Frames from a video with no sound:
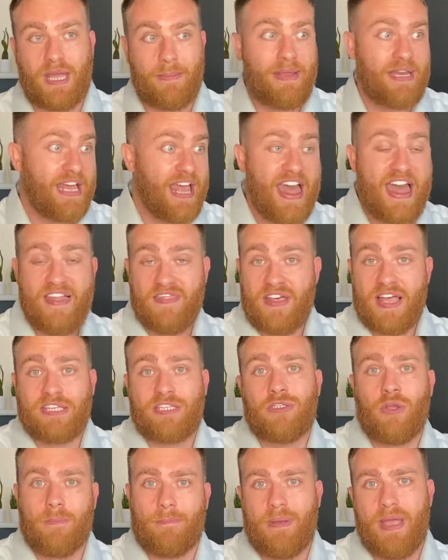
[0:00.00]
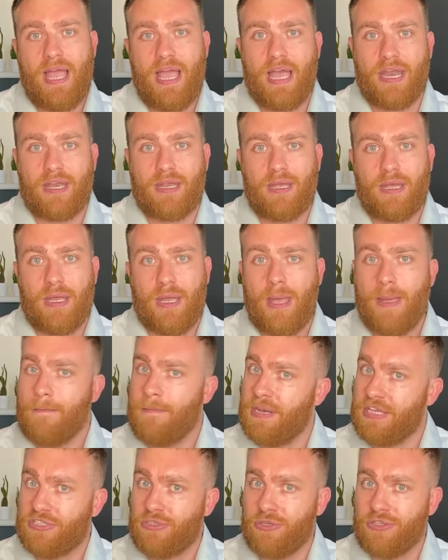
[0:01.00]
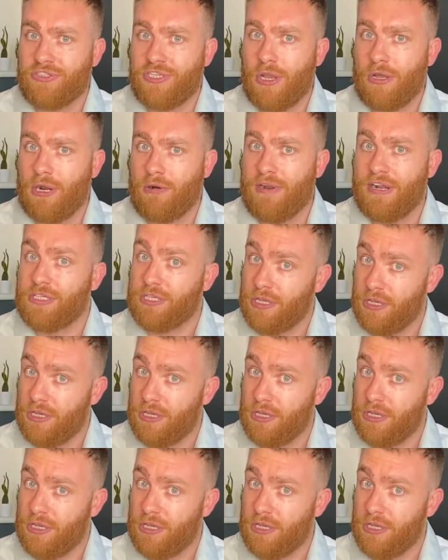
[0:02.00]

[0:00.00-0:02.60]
I mean, that's not bad, but it's not SolarEdge